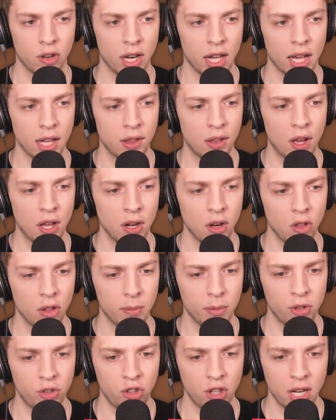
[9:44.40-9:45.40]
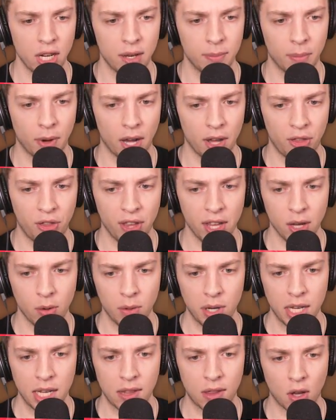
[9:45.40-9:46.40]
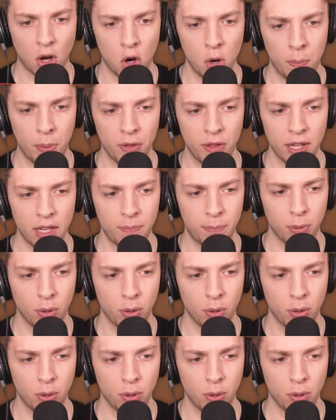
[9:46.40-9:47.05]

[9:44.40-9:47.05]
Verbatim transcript: Jelly, I turned on the machine. I think we need to open these